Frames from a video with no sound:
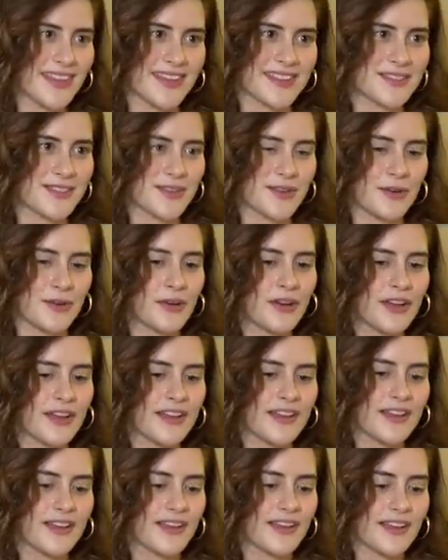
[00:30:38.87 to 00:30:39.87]
and so
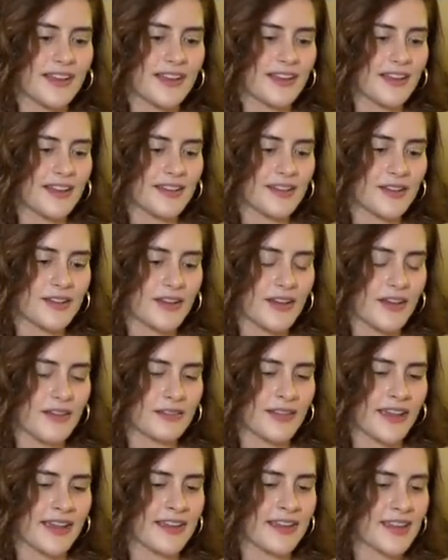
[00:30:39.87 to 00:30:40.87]

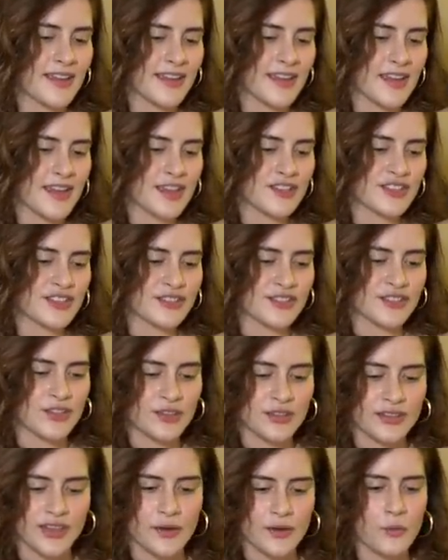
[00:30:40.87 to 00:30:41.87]
like it just took
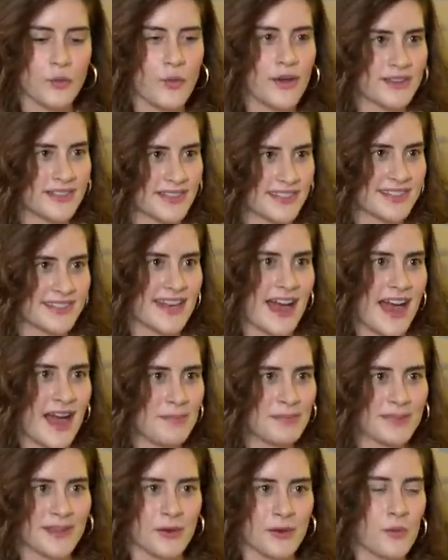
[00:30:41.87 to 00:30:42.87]
like one
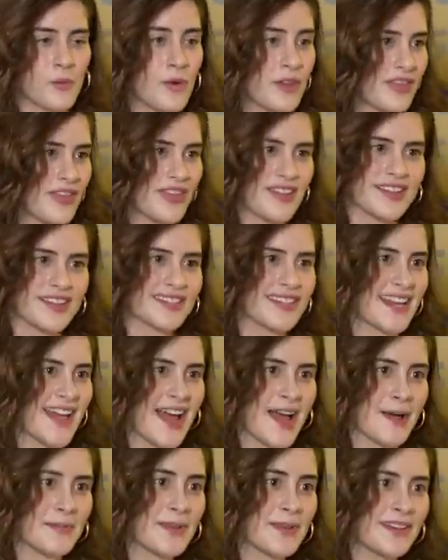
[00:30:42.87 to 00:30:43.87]
snap, like one thing to
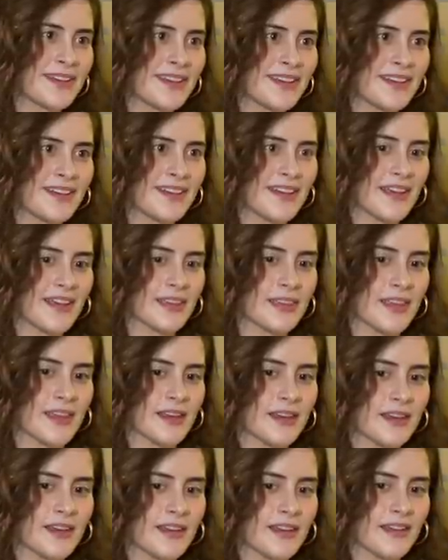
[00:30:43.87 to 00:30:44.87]
happen, and, and
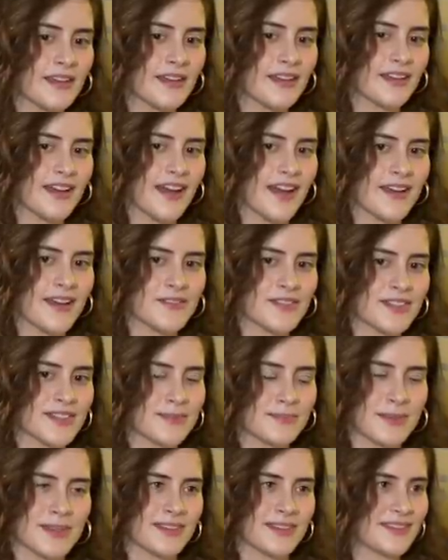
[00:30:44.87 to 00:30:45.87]
then I've just
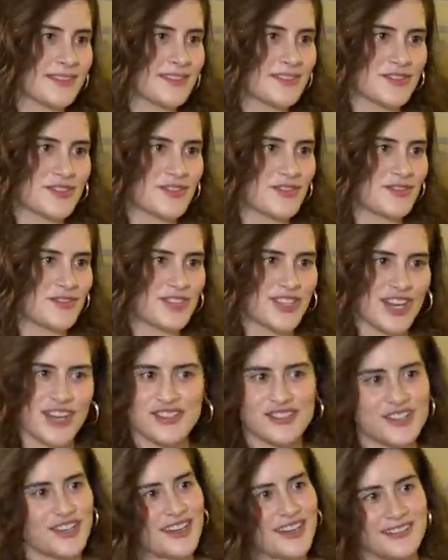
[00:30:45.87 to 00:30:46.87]
been
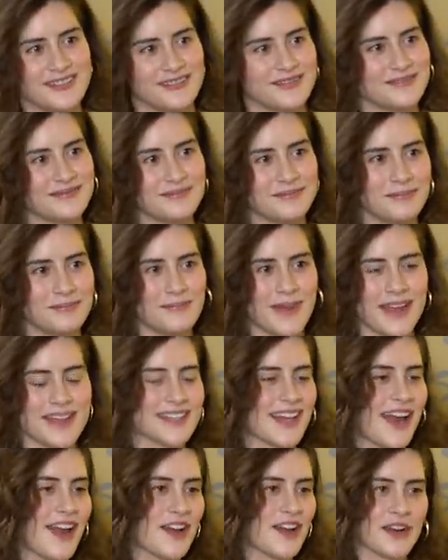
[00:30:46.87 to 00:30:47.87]
changing my
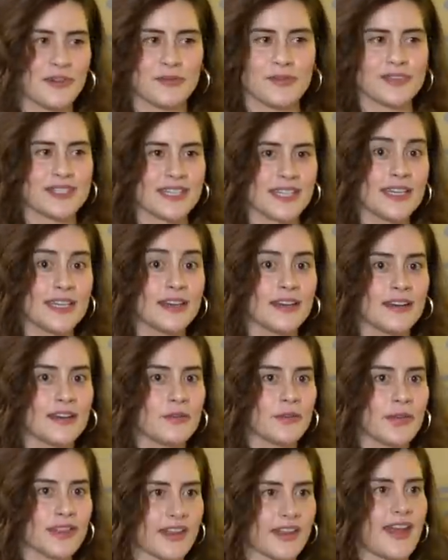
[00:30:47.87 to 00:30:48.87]
entire routine, and it
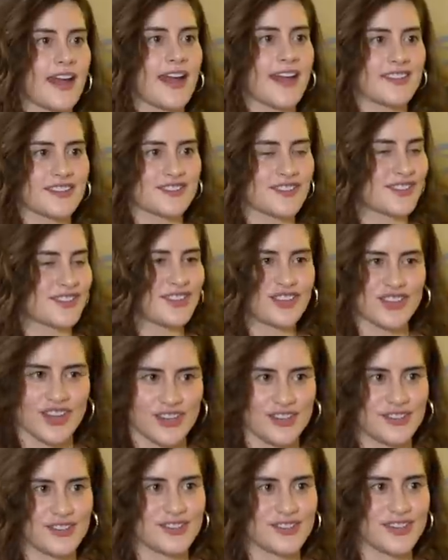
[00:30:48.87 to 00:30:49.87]
really has just
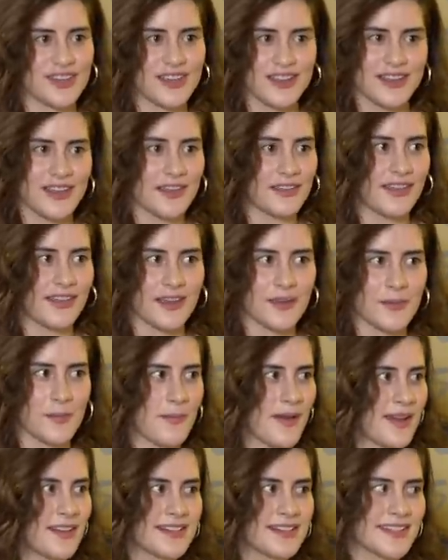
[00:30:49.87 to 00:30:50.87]
changed like
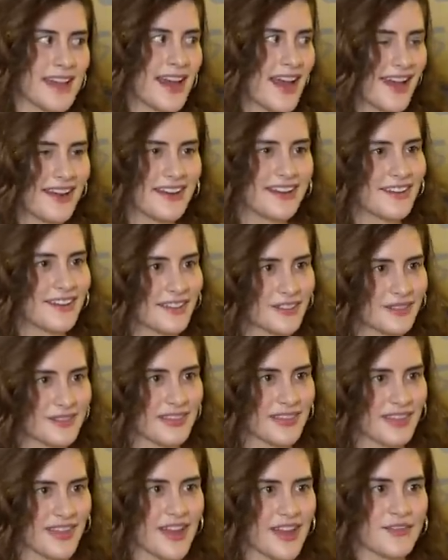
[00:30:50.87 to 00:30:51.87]
my entire
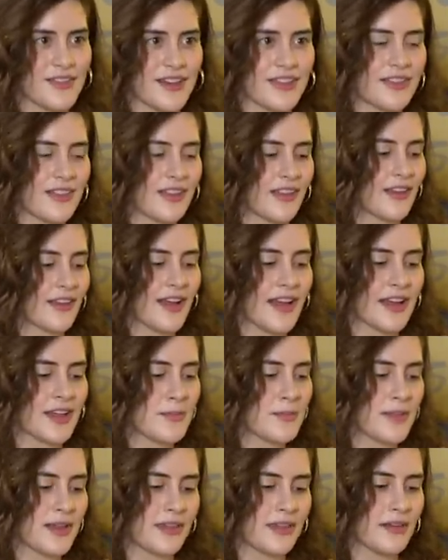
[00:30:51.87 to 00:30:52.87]
life. I think I can
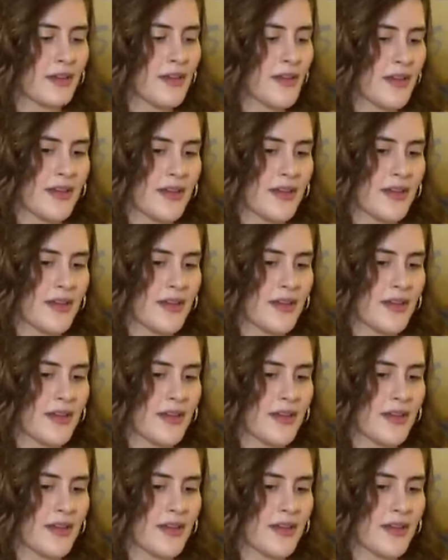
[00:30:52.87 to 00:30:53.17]
be